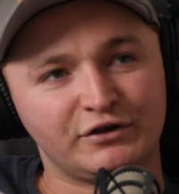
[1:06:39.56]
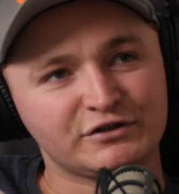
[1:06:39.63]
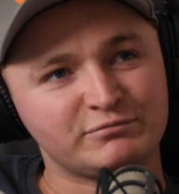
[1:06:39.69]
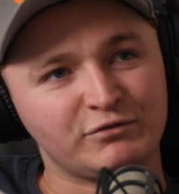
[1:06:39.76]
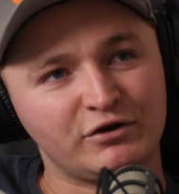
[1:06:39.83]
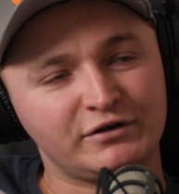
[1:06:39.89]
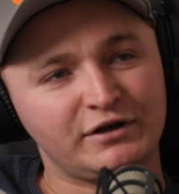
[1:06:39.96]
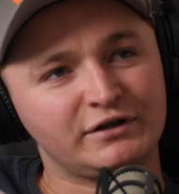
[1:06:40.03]
So no
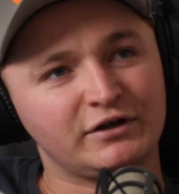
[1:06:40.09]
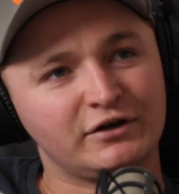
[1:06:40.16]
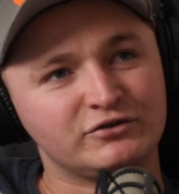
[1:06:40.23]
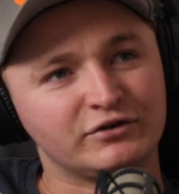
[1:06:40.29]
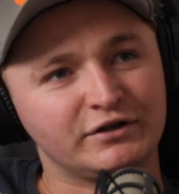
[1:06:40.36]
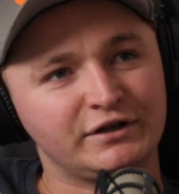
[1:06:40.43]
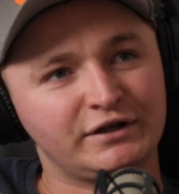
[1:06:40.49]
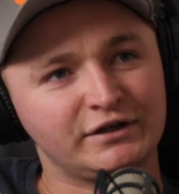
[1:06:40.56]
smoking,
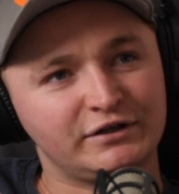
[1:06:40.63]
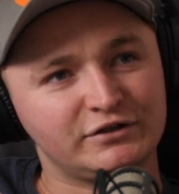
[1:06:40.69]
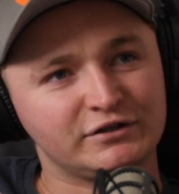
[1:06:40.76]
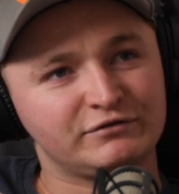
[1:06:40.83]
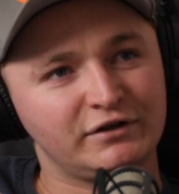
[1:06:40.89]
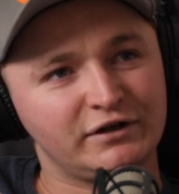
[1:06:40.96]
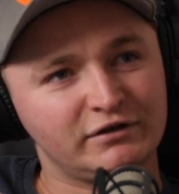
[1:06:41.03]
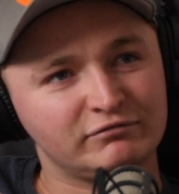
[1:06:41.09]
no drinking, and
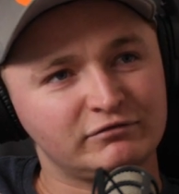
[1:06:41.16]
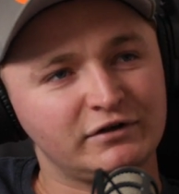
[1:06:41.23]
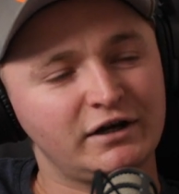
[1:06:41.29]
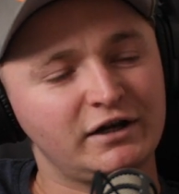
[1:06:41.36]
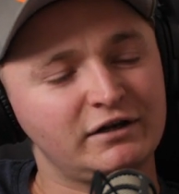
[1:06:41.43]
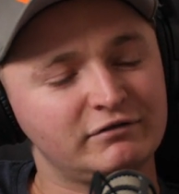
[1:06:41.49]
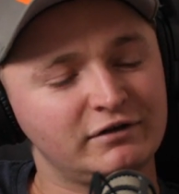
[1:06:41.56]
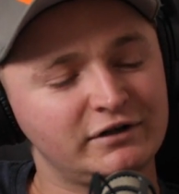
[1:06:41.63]
just feeling
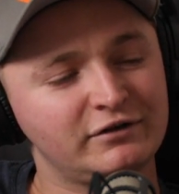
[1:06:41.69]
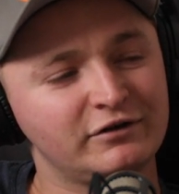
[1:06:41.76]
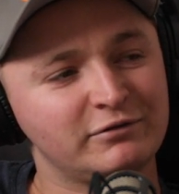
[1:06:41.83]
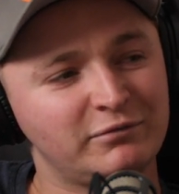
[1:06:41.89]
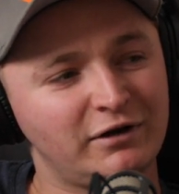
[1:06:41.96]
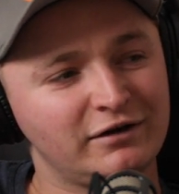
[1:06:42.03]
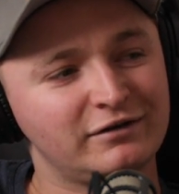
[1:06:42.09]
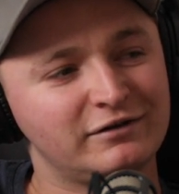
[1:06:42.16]
really, really
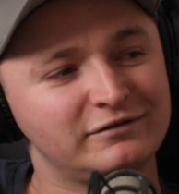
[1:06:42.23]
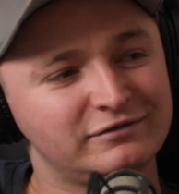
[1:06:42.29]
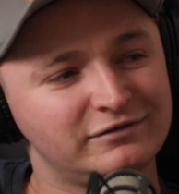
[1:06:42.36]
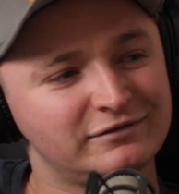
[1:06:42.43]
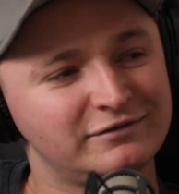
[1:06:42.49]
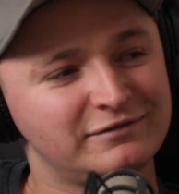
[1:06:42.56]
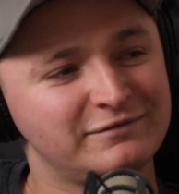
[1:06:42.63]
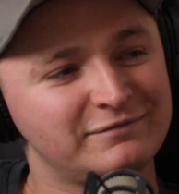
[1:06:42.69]
good about life.